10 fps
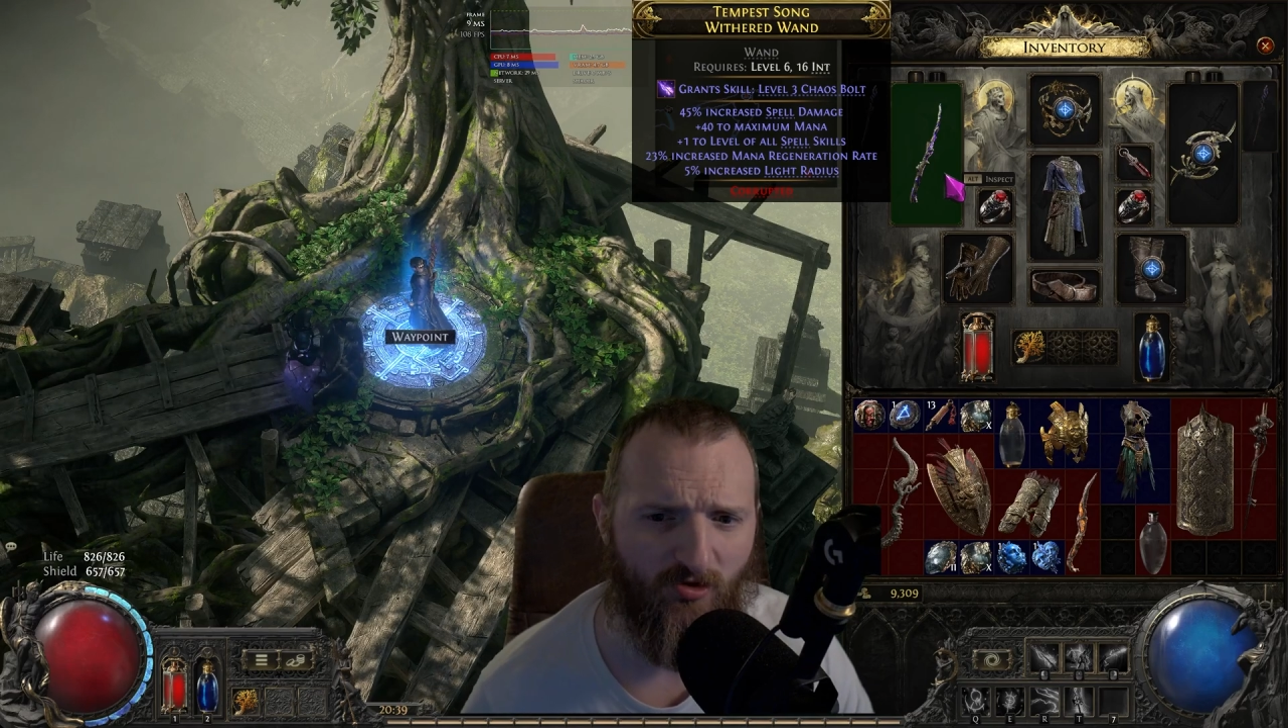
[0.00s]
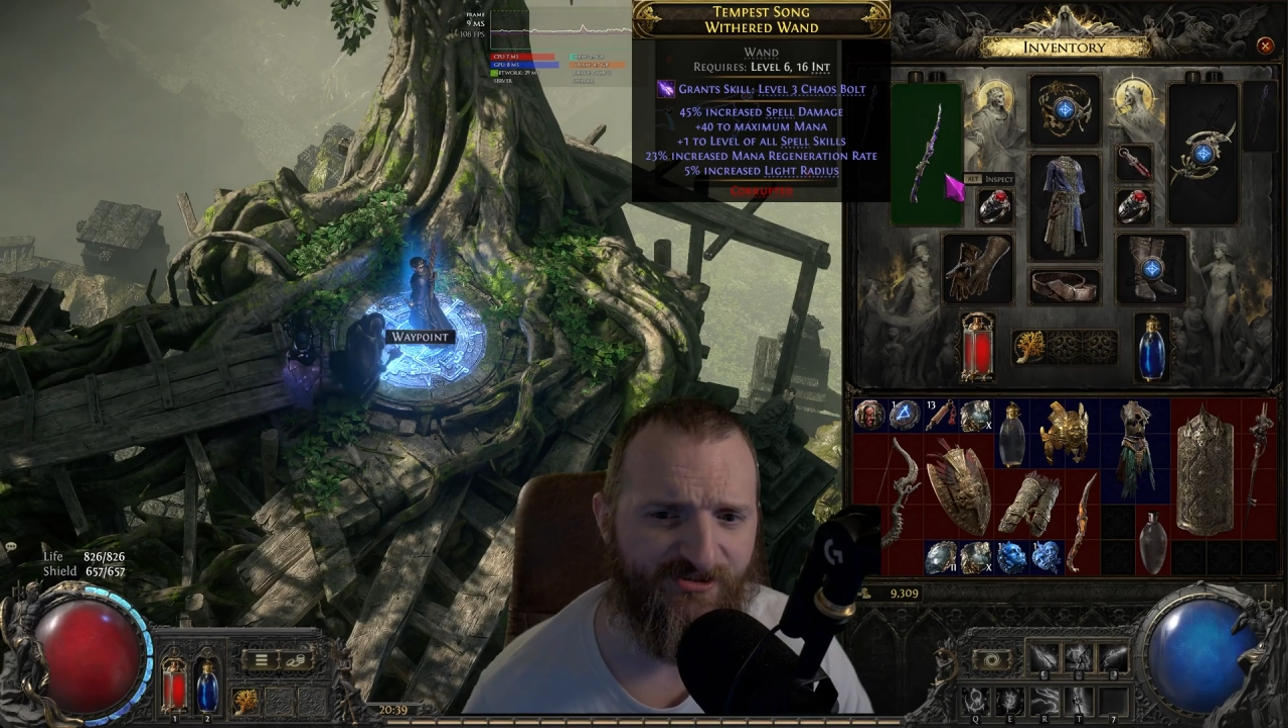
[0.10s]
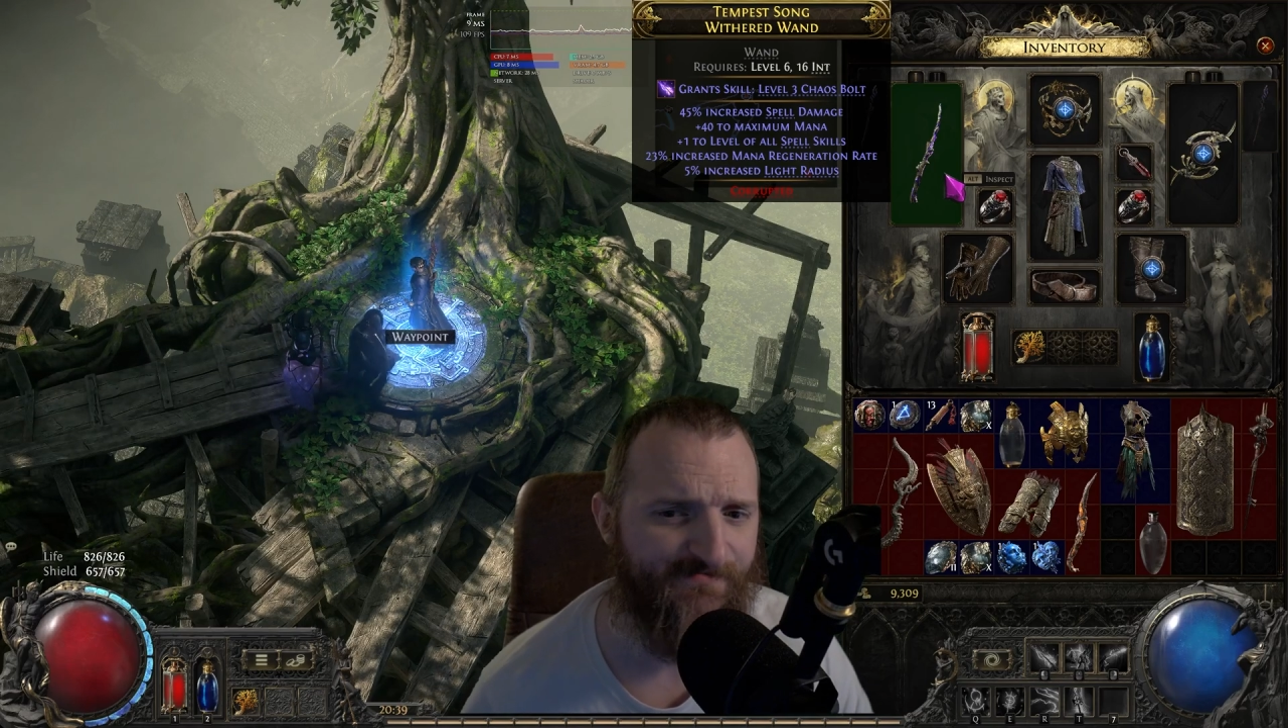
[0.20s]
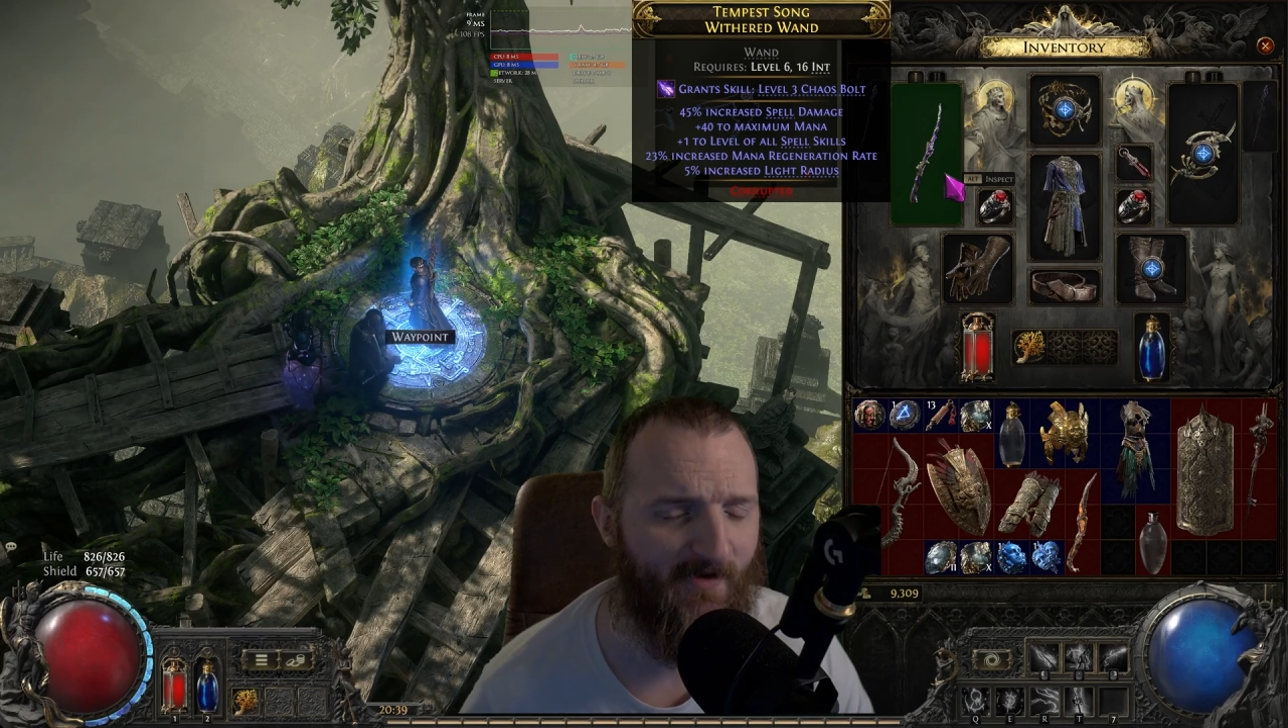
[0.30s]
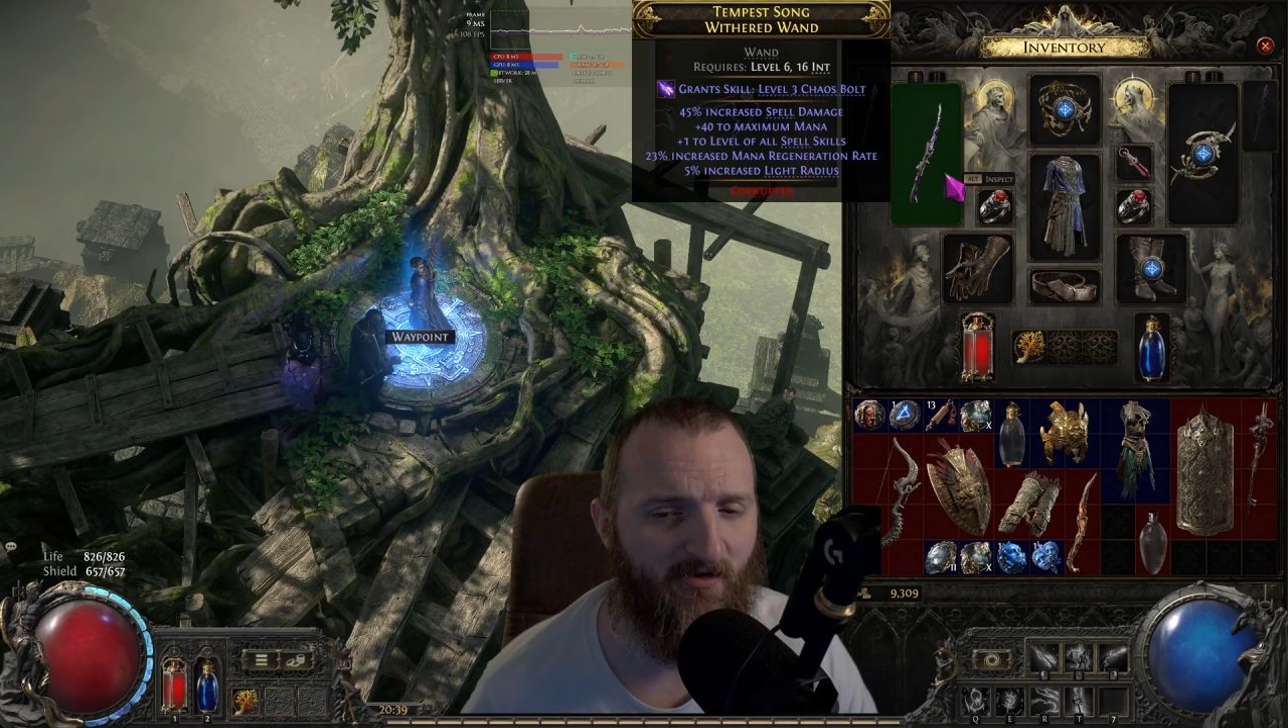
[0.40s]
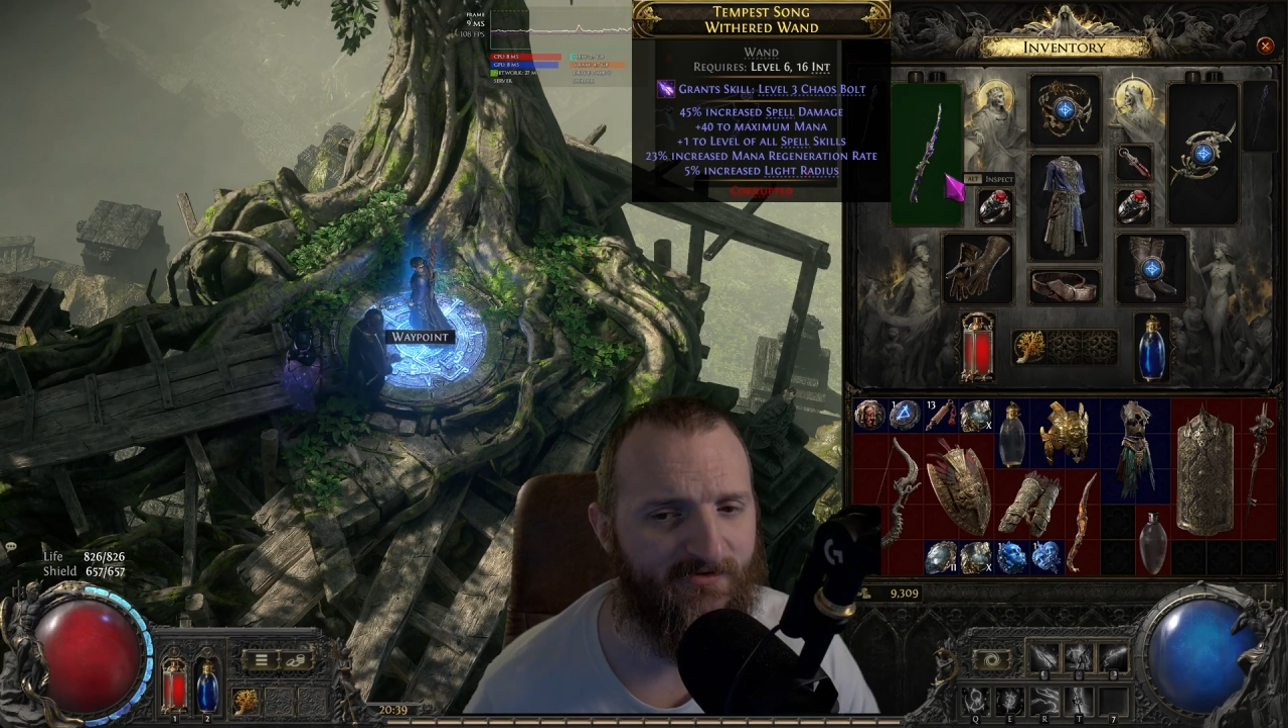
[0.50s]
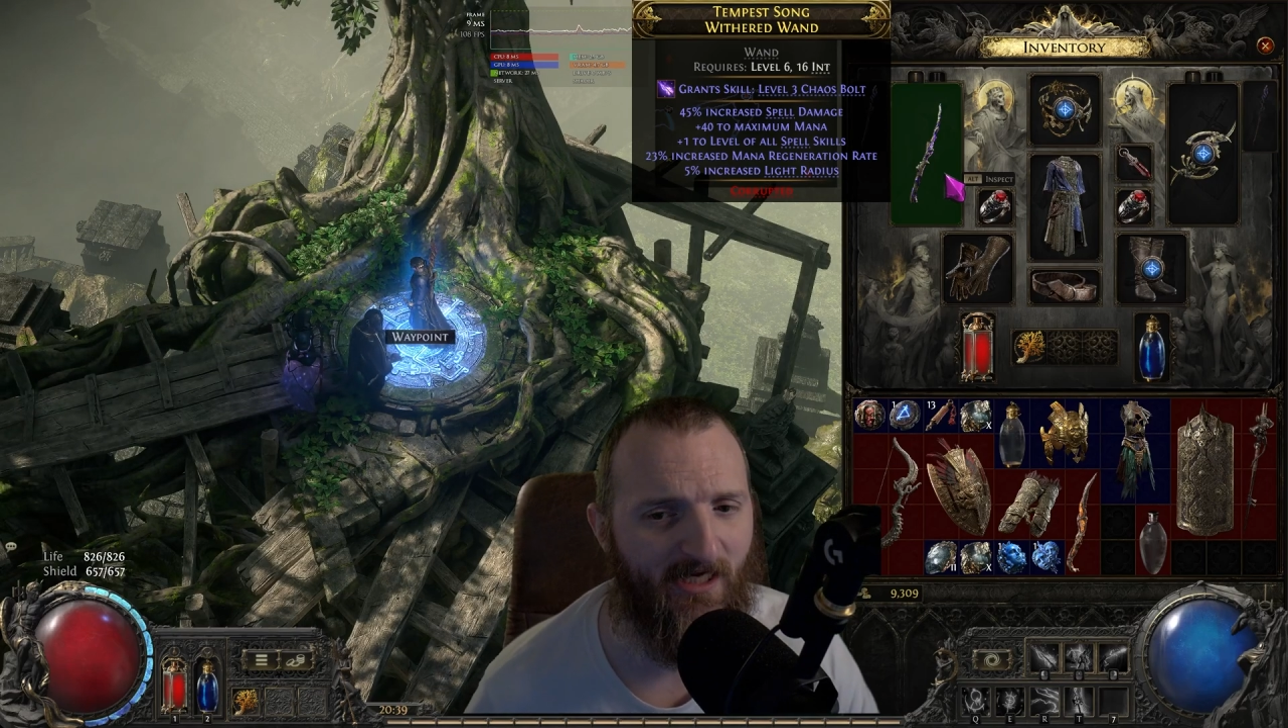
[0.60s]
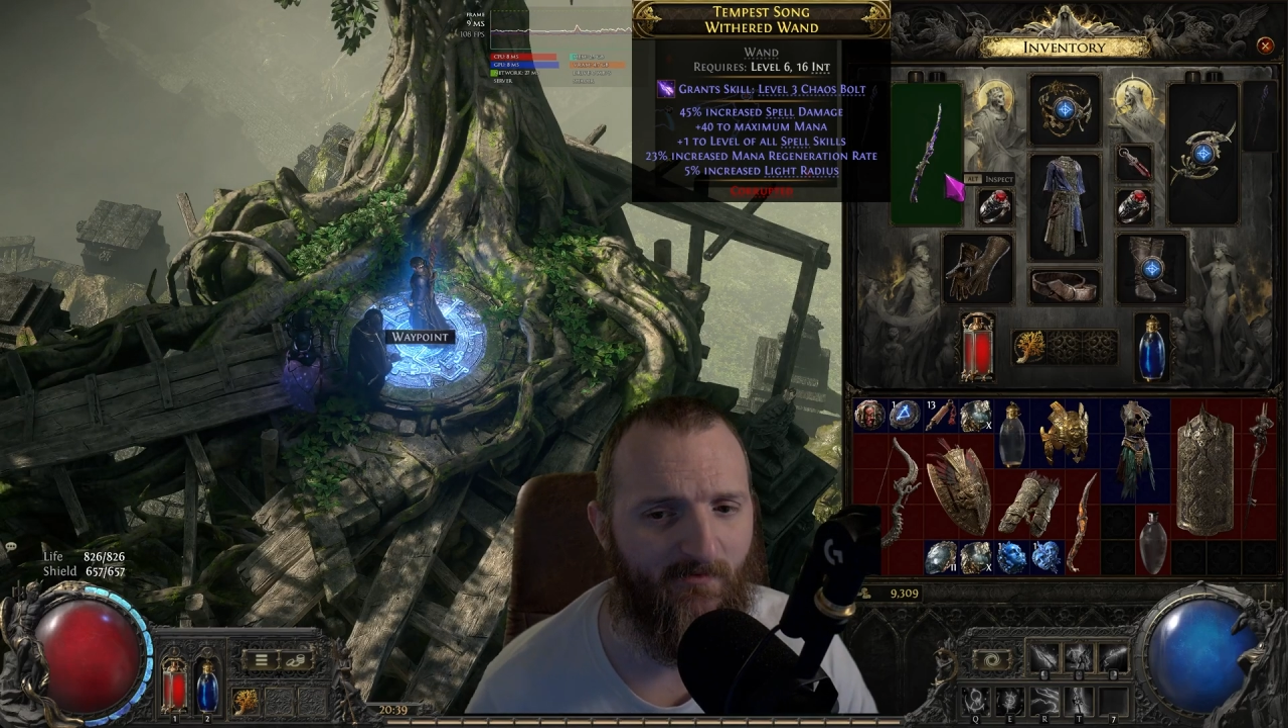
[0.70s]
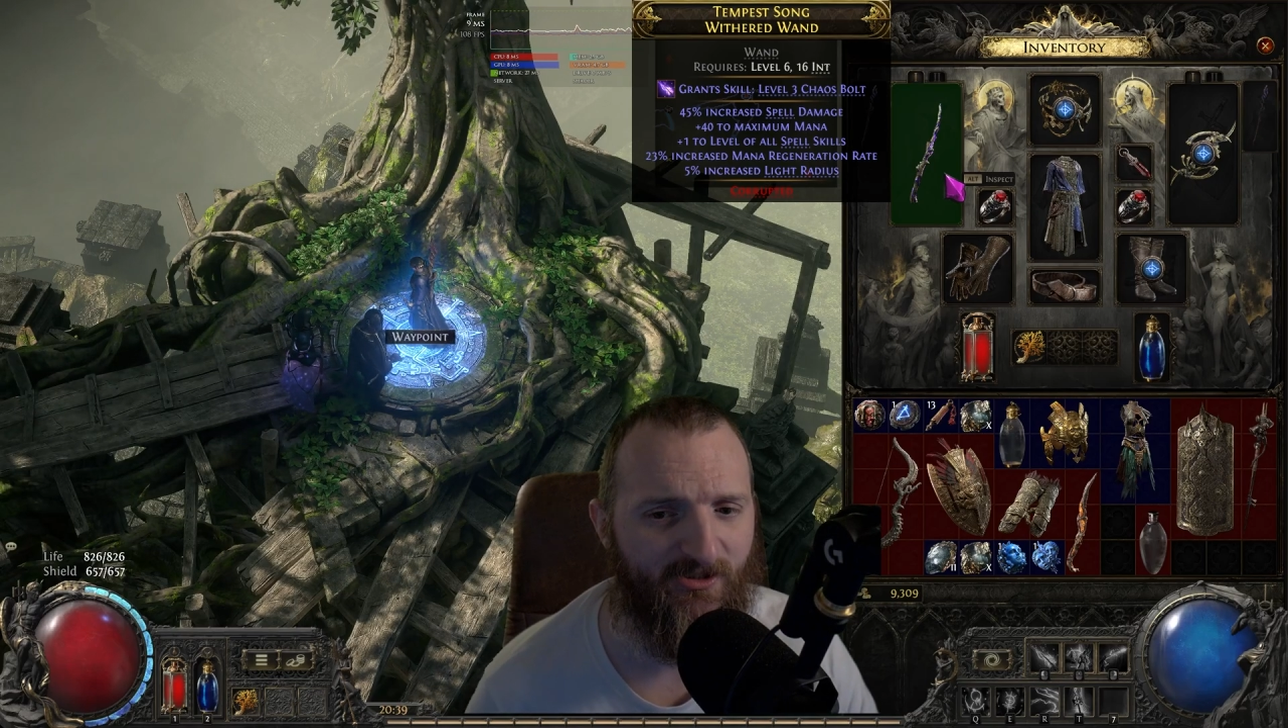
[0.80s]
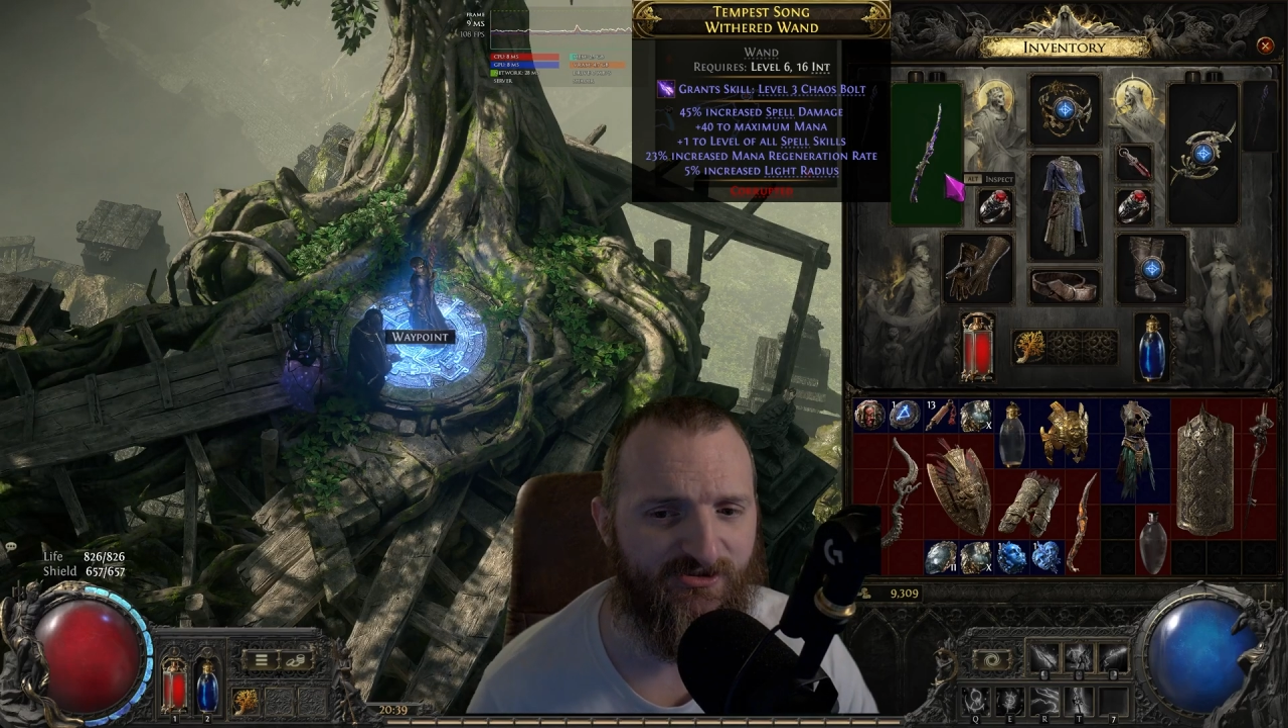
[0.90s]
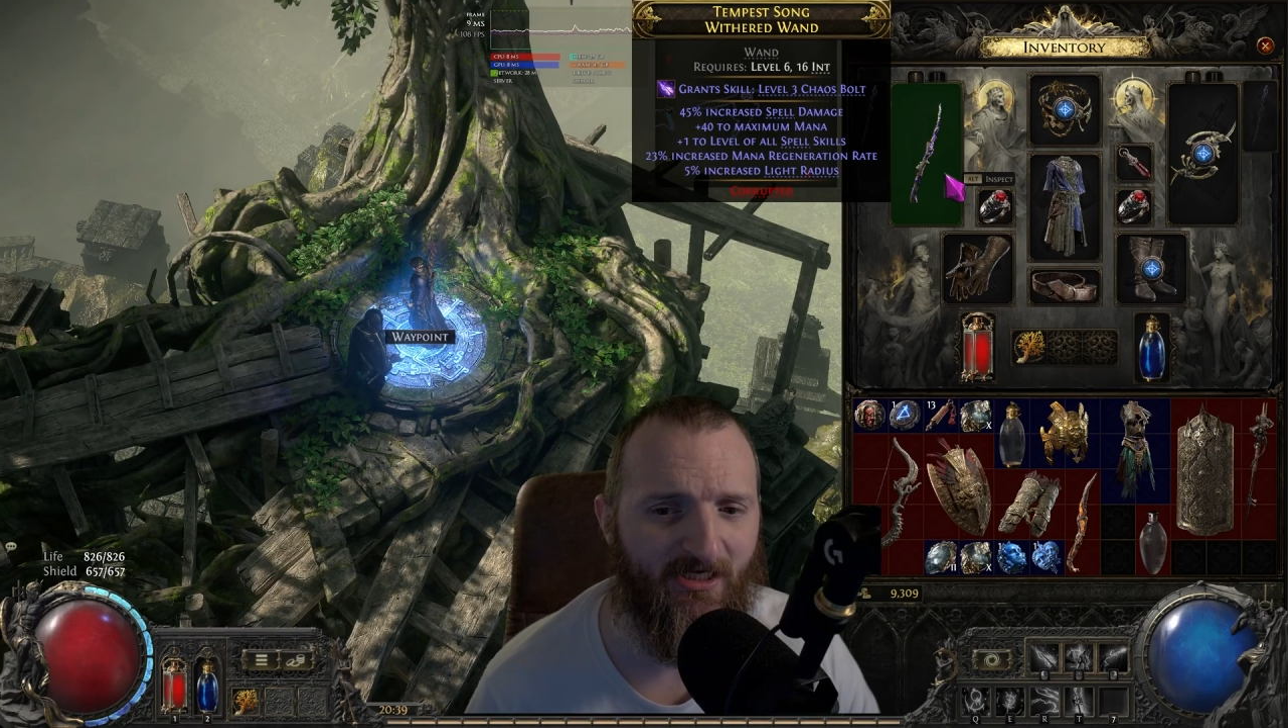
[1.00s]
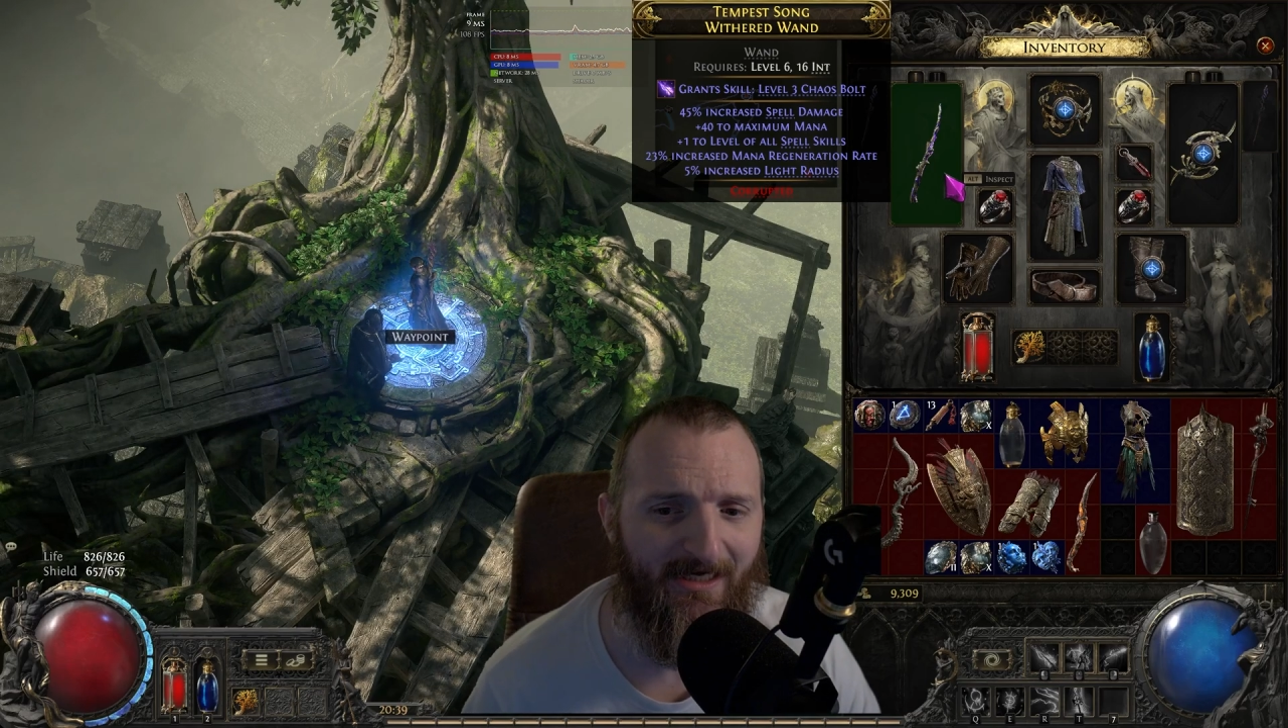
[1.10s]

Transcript: spell damage.